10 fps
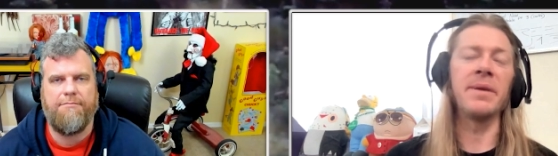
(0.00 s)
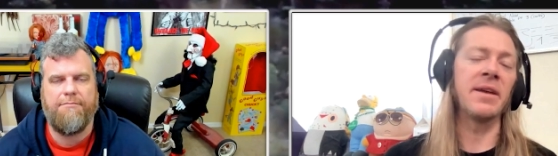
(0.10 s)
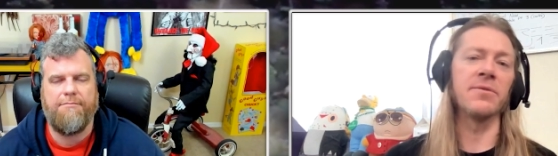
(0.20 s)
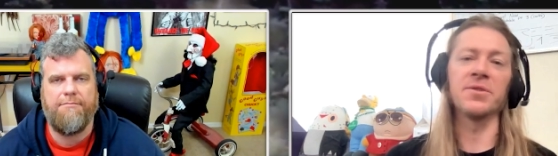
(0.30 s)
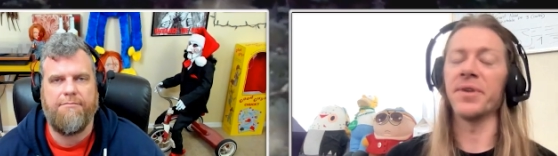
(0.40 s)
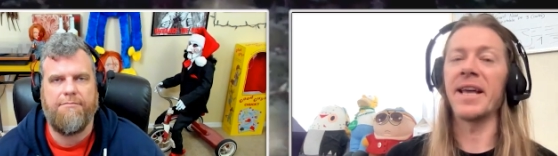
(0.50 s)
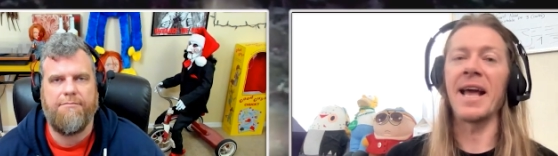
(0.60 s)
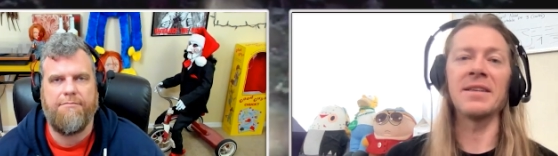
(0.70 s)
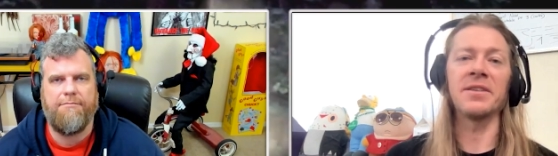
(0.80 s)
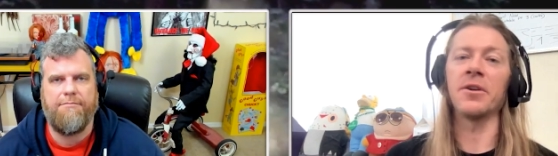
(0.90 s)
Speaker 1: there was
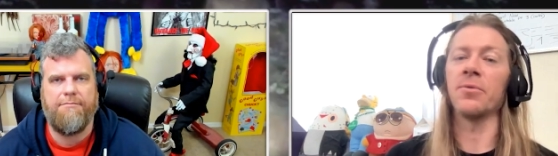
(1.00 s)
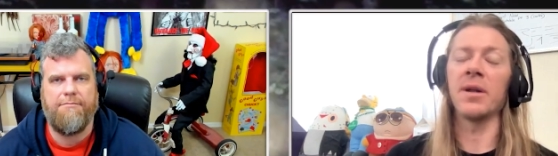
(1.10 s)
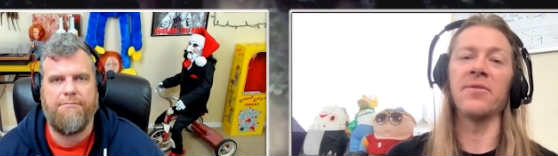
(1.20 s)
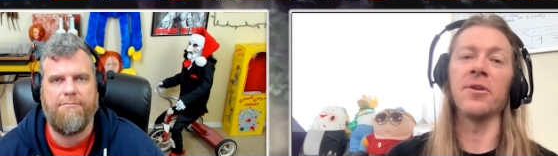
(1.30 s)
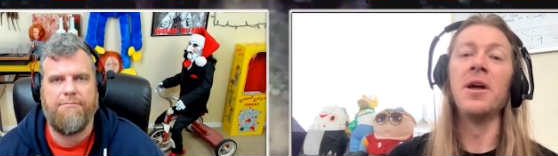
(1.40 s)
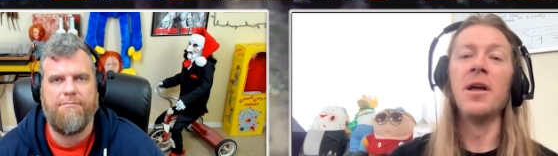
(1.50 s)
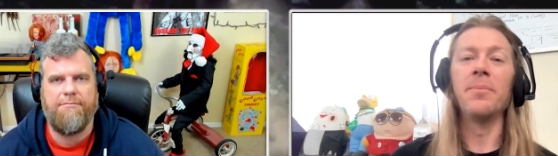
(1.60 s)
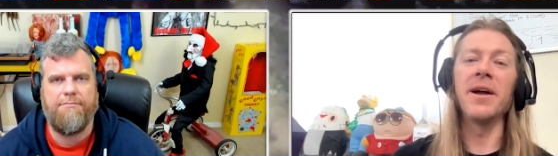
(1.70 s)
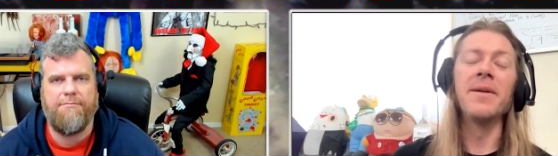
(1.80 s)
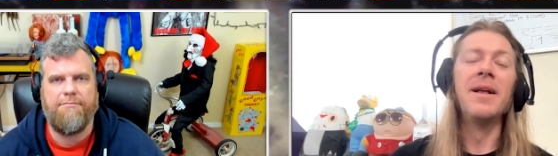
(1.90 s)
recasting or whatever,
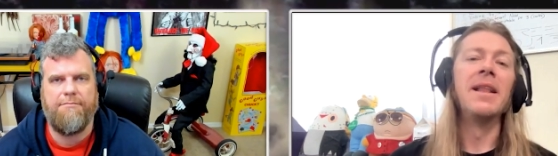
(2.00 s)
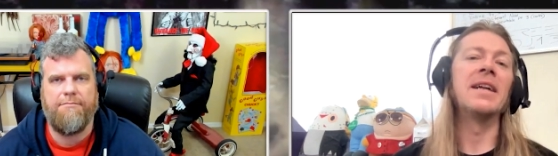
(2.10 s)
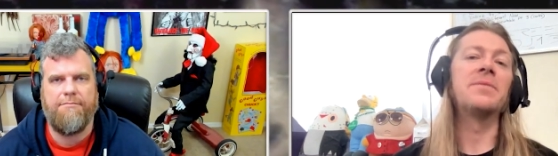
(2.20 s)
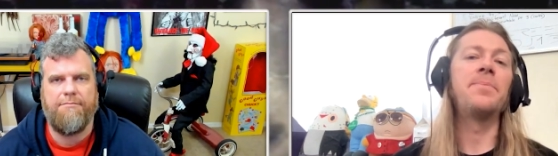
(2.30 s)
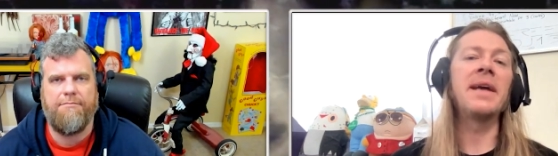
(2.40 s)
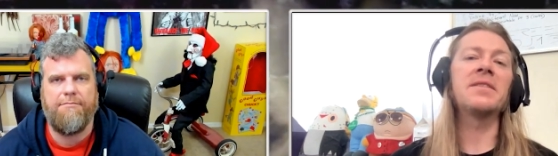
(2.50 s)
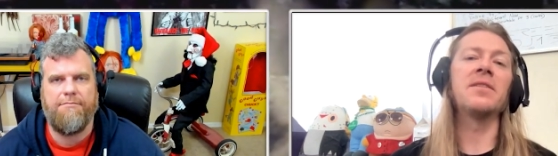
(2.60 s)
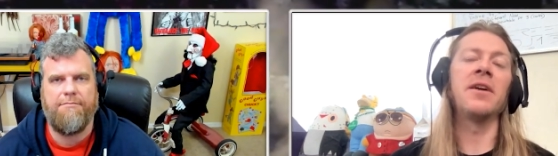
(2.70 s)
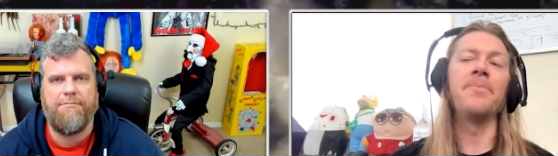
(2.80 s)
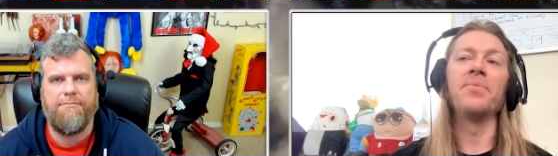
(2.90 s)
but it's based
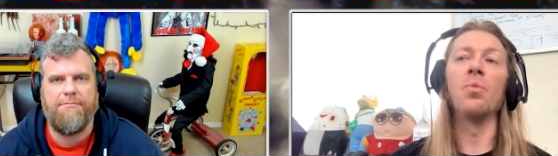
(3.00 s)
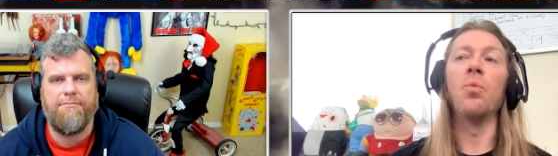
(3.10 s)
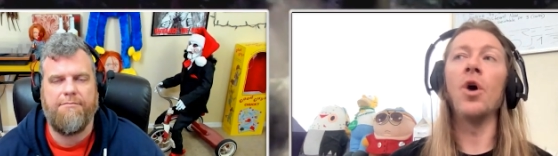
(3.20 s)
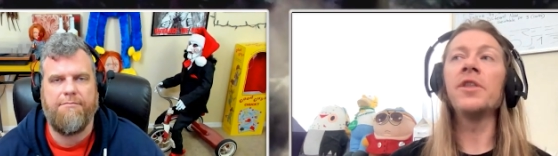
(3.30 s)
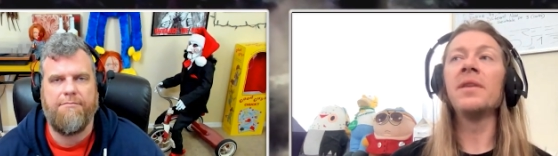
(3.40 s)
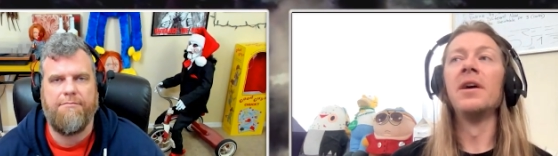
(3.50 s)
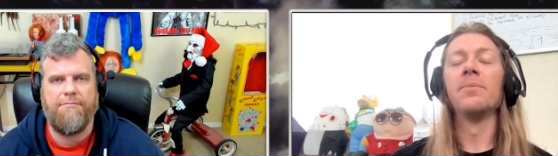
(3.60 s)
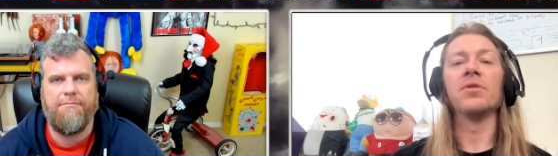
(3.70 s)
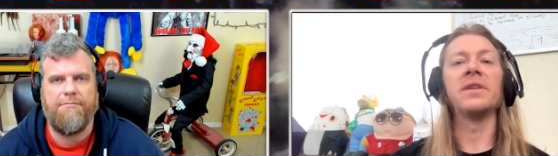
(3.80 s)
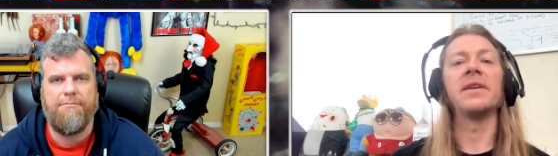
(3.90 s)
on one
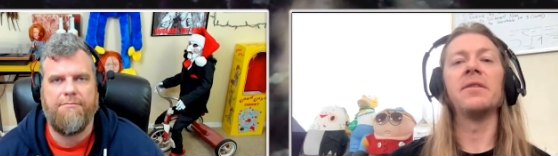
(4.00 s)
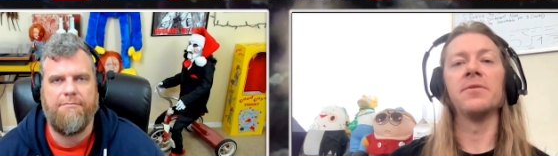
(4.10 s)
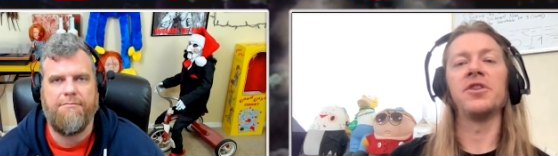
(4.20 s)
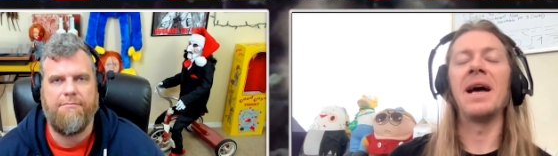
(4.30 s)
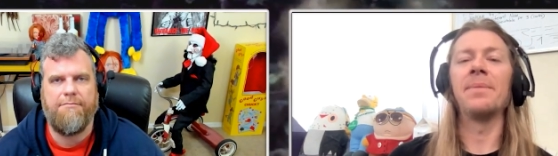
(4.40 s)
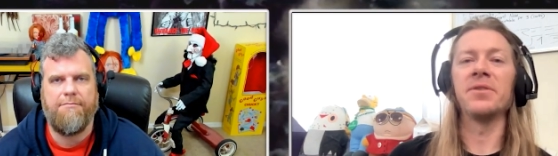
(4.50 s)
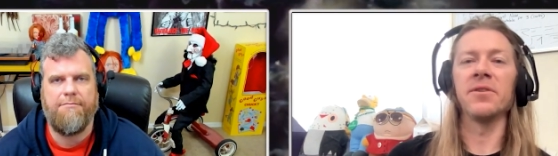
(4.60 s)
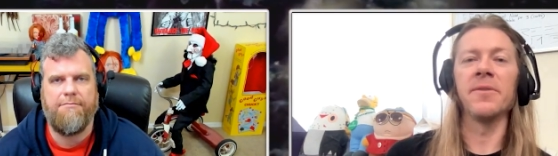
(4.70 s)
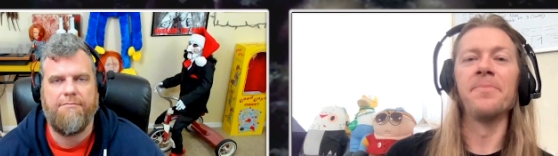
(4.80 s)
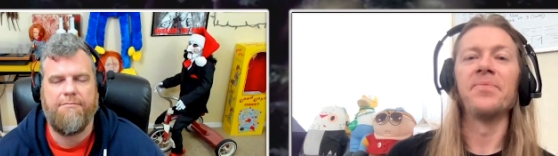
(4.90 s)
particular
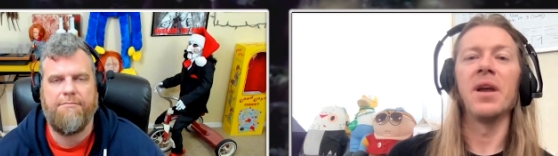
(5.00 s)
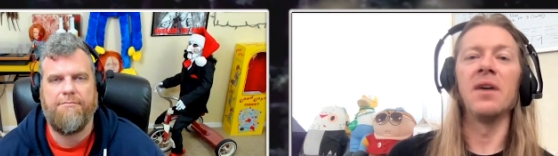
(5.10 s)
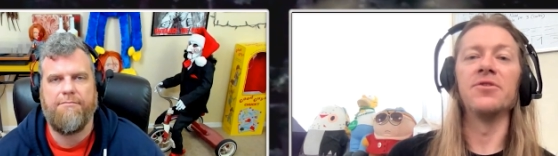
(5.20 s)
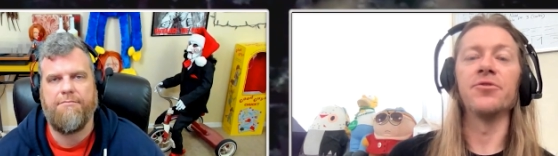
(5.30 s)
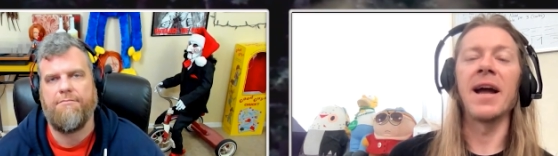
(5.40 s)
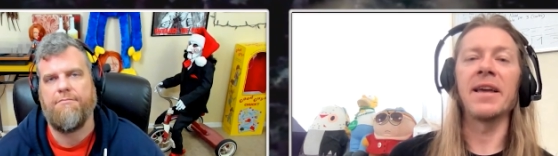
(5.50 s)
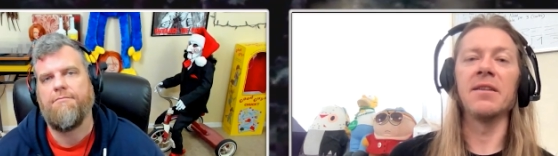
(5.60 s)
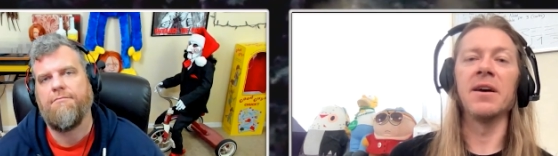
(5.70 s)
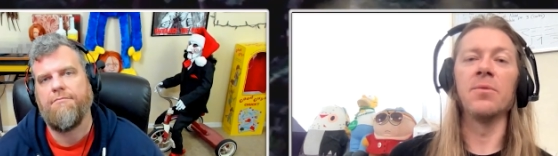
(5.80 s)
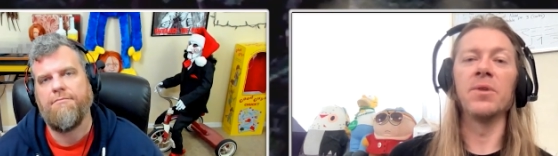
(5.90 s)
chapter of
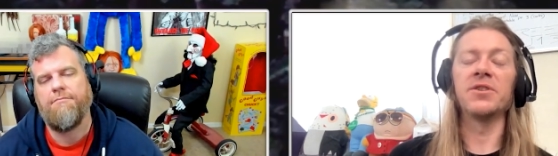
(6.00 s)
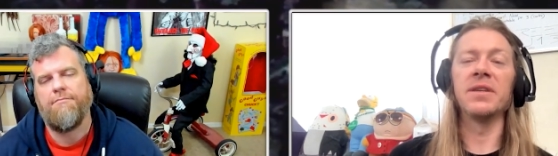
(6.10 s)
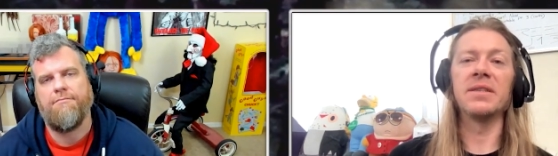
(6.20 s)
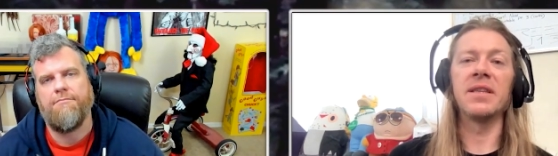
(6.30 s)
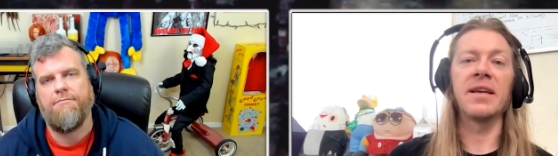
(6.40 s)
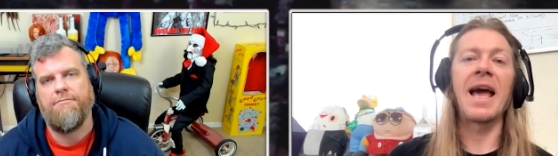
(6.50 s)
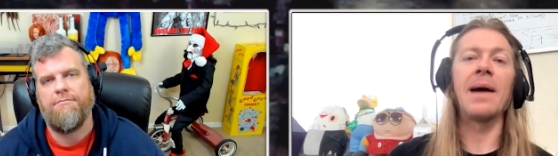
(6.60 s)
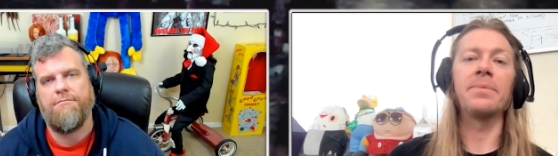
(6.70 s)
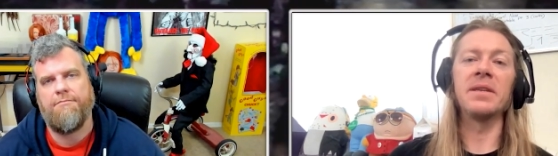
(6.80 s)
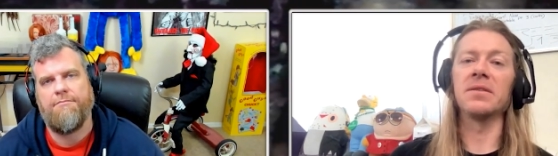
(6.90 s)
Dracula, which is the
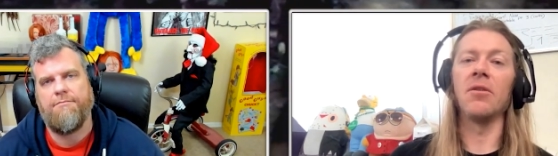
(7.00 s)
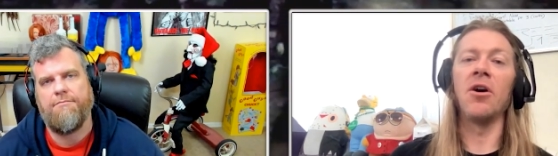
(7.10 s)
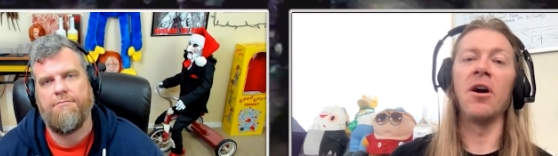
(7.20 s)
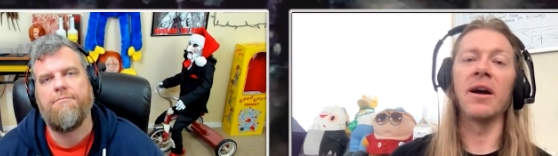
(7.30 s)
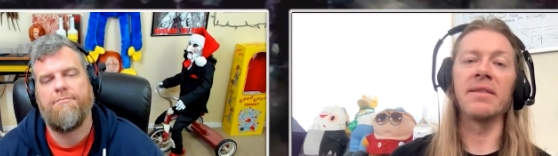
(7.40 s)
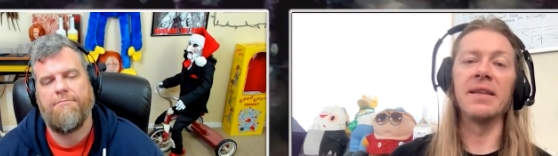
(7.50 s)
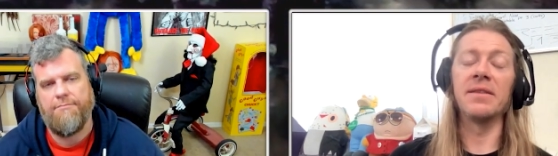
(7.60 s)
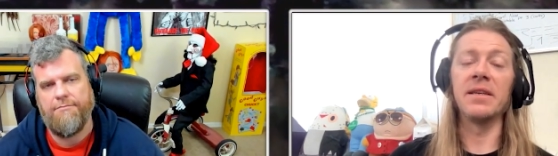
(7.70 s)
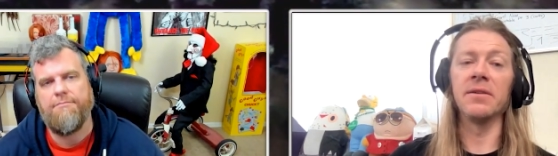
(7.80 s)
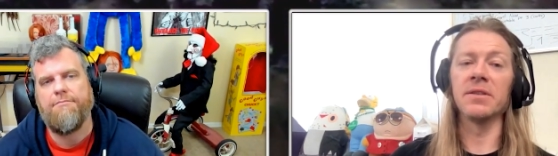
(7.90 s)
captain's log that
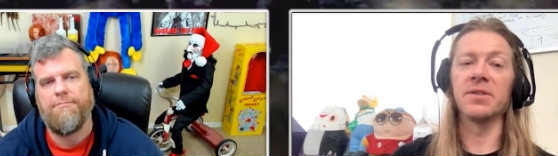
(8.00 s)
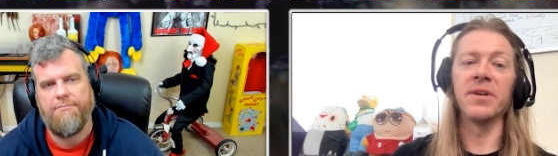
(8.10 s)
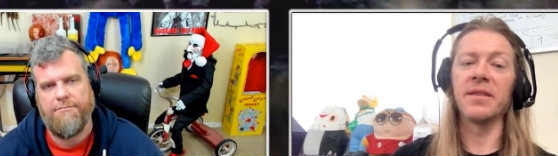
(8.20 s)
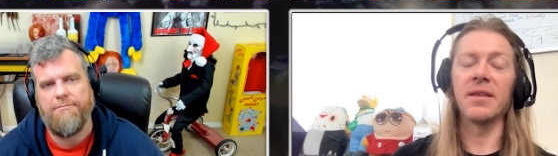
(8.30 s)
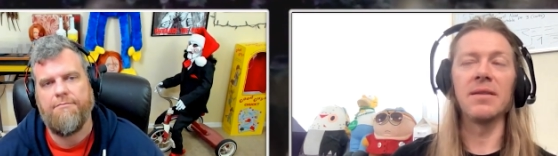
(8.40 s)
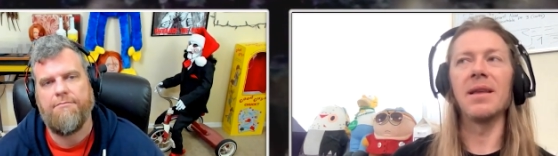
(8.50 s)
deals with uh,